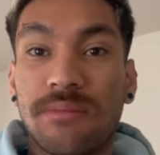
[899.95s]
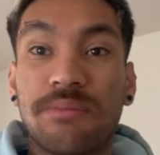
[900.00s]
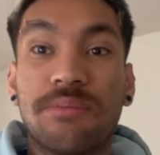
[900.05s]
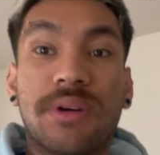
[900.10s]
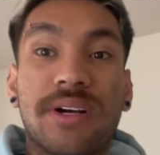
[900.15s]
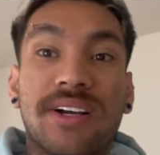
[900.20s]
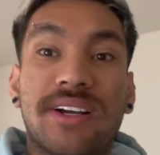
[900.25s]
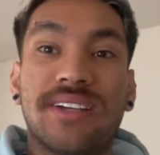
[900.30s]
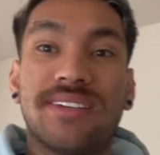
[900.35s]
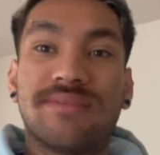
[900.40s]

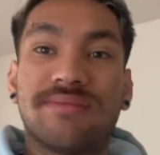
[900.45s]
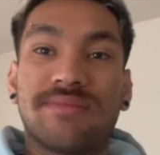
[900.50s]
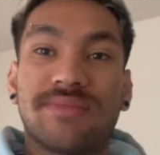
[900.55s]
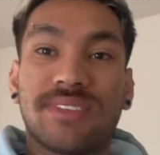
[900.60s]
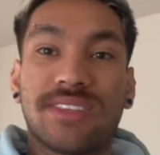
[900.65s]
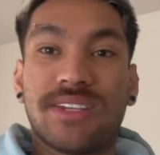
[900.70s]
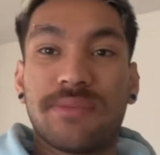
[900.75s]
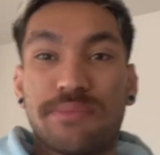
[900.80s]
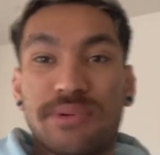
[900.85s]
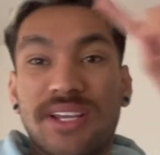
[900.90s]
But
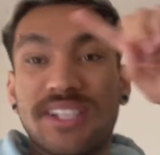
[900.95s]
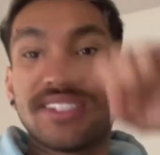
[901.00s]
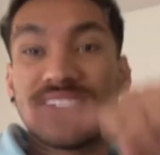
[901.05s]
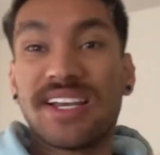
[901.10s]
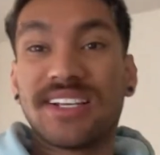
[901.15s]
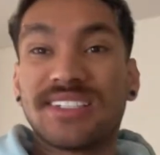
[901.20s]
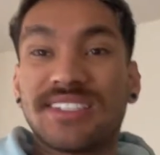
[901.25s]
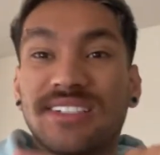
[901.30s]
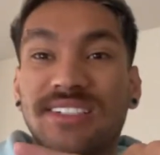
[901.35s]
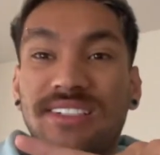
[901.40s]
the plus
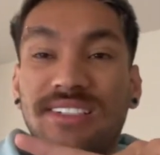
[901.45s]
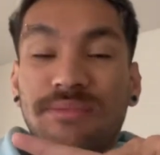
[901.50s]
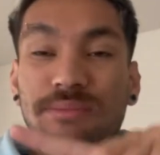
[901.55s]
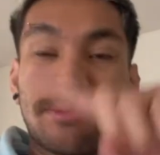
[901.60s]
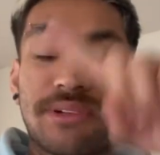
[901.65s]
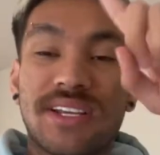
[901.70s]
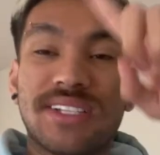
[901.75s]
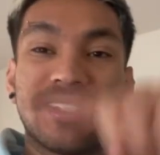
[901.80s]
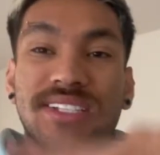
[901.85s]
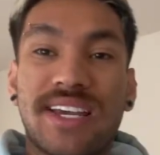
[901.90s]

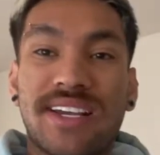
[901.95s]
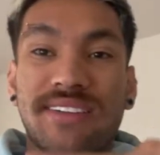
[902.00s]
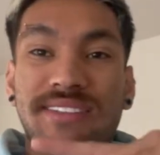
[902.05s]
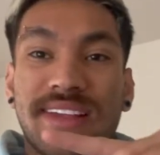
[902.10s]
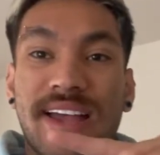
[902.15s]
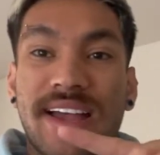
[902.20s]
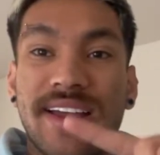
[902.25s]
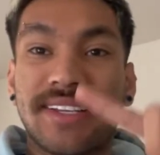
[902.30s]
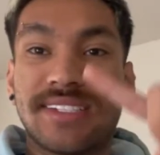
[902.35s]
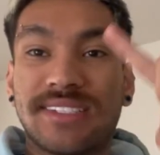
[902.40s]
side of
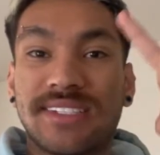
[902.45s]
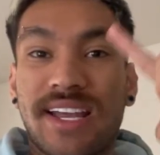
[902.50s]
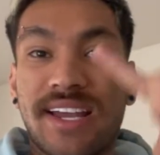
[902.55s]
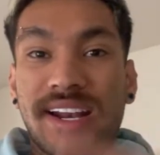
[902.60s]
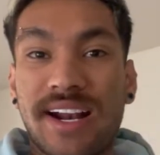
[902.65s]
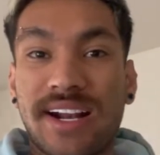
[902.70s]
that is that